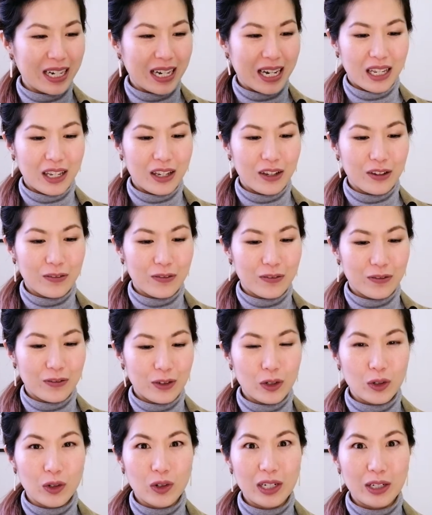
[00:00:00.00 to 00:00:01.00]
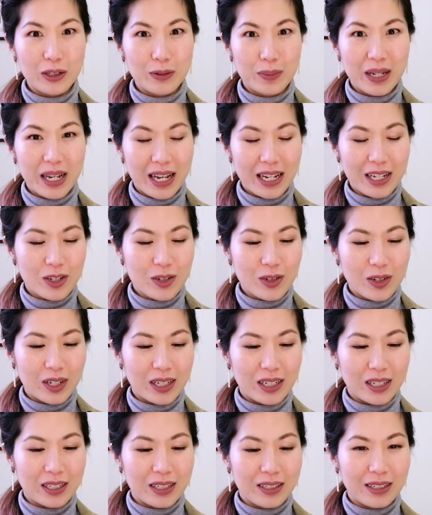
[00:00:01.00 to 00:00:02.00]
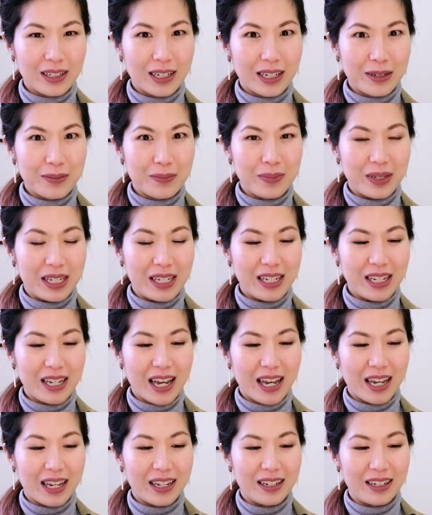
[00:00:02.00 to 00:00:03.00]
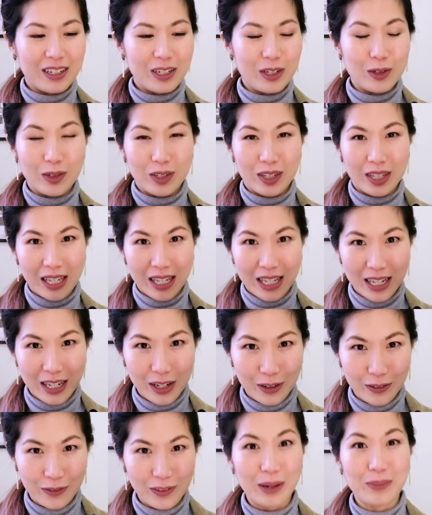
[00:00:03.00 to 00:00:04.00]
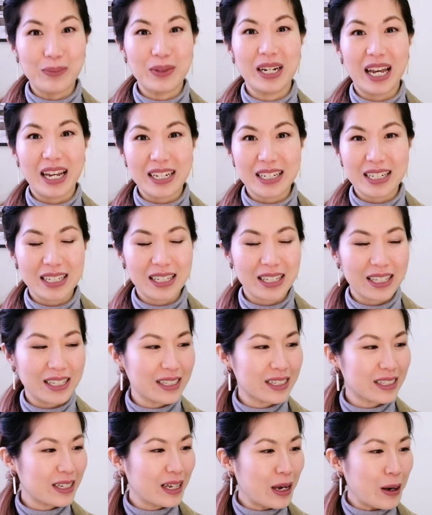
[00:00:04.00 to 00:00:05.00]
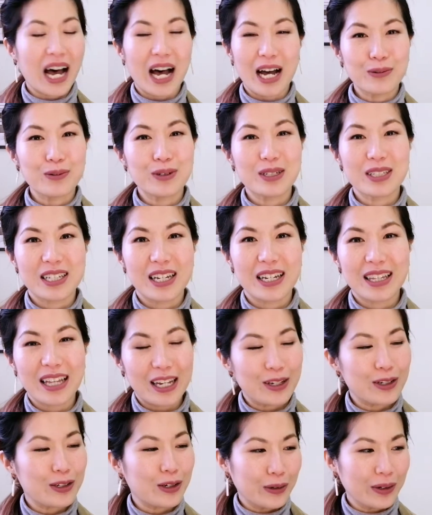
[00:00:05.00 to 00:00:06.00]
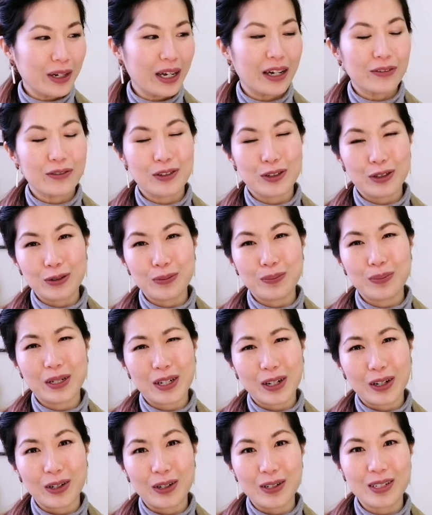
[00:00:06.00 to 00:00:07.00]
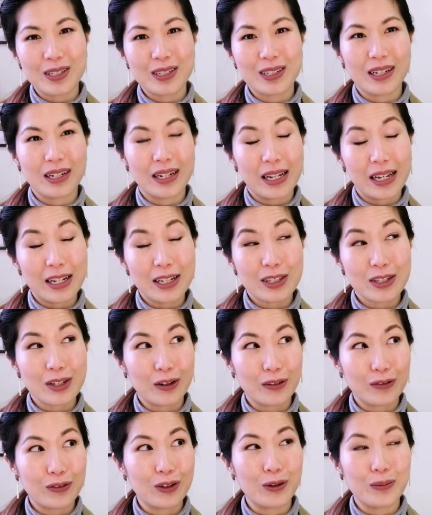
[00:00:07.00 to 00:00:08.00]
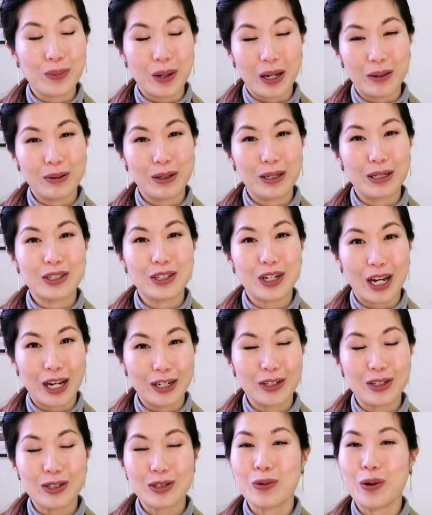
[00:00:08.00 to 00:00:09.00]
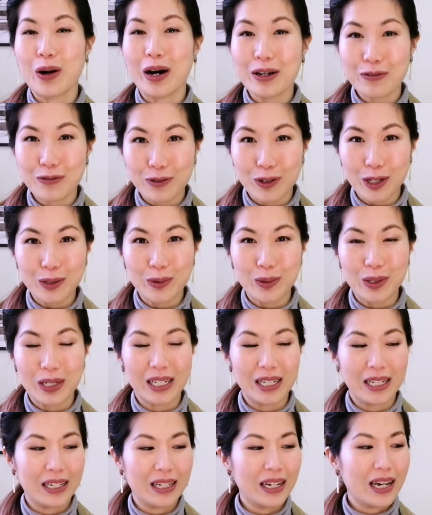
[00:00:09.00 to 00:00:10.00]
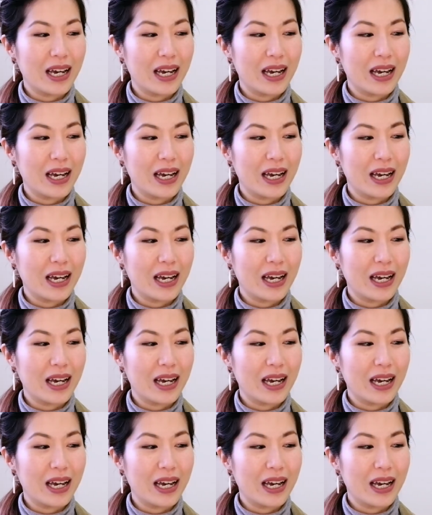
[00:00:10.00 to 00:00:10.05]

If you're a little bit extra like me and you're thinking of laminating this, I would say that you don't have to, because the needs of your baby changes quite frequently